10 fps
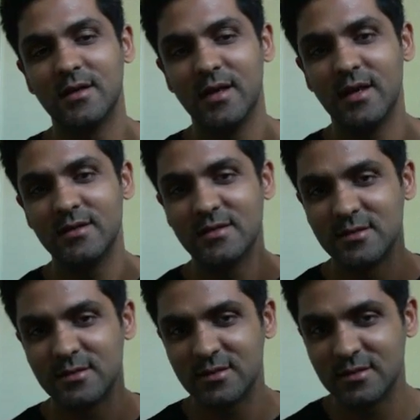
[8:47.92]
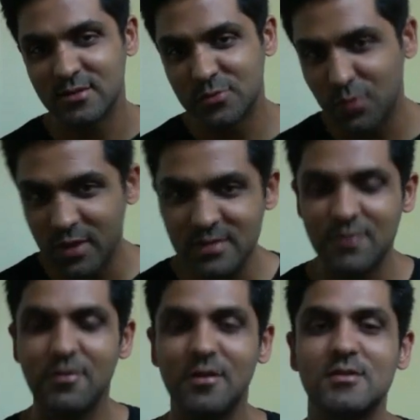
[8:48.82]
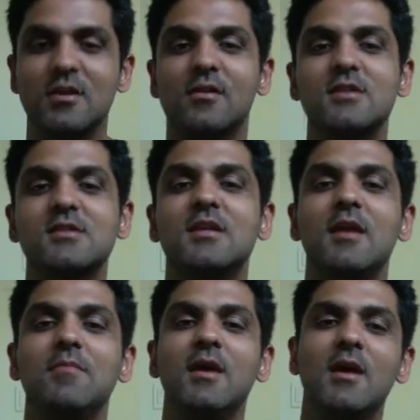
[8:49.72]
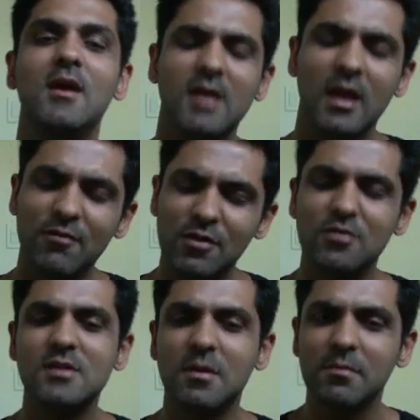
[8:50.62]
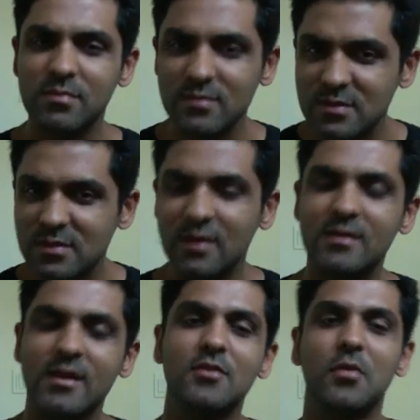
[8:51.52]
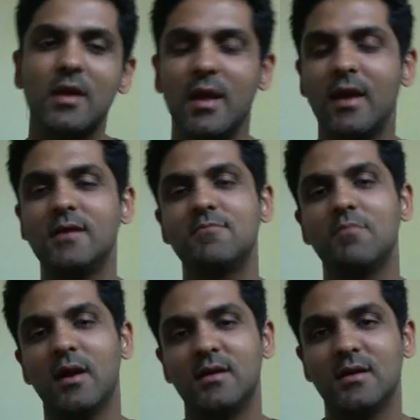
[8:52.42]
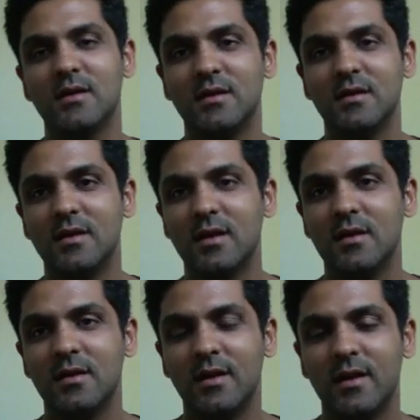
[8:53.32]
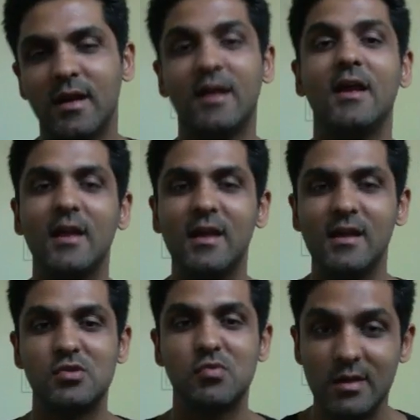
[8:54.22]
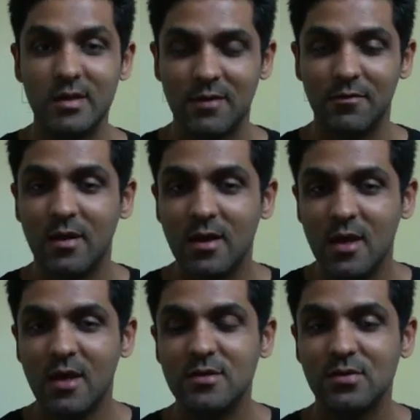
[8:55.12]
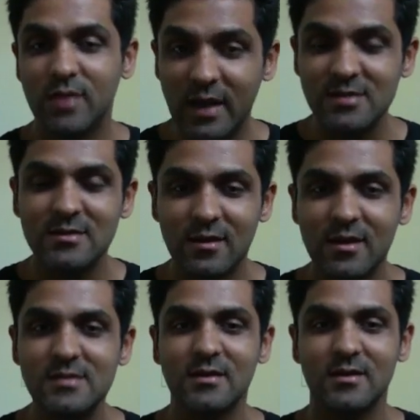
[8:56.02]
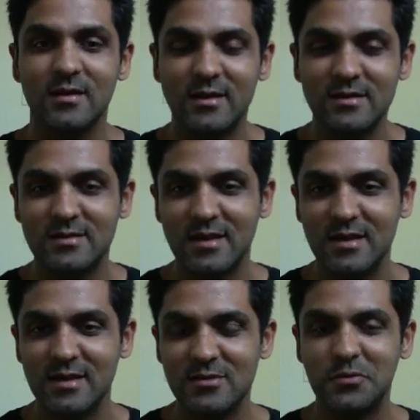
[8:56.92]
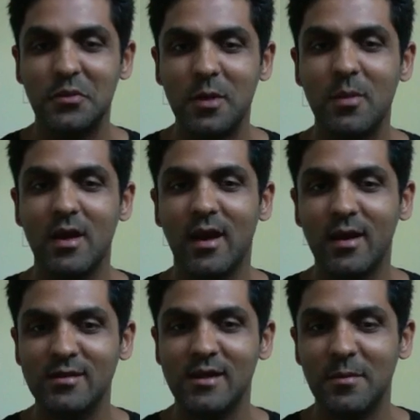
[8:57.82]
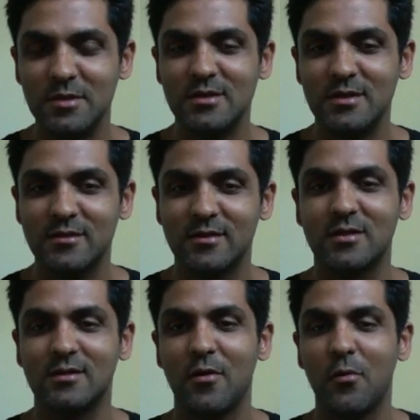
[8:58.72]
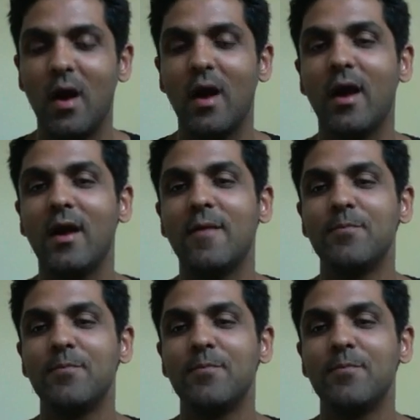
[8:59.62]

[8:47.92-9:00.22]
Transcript: it's 27 nakshatra scheme, even though some still take 28, but technically it's 27. So that is the reason, that is the story behind the Abhijit Nakshatra, why